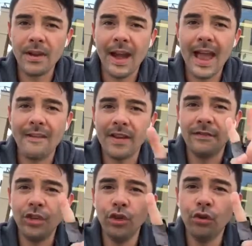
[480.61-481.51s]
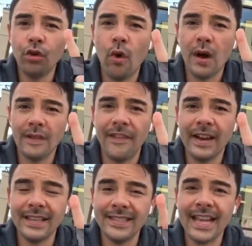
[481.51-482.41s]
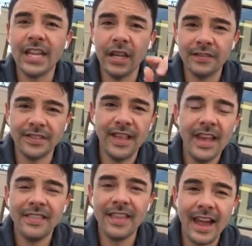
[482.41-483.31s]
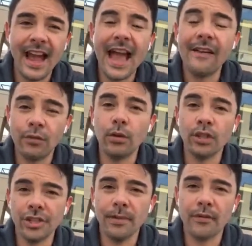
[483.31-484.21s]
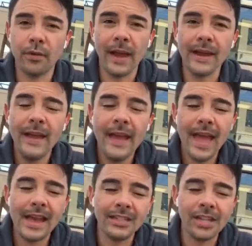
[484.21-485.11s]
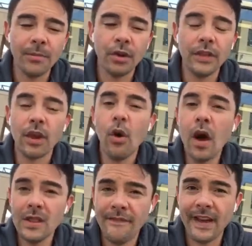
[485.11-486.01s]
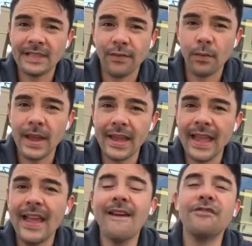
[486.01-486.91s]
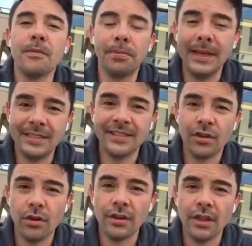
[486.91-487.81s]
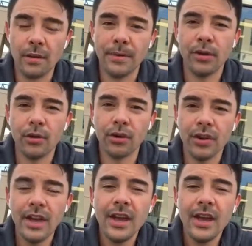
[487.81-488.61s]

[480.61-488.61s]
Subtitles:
I have to have 2 qualified executives that I have enrollship over, right? And someone only qualifies for rank if they're placing their own LRP order.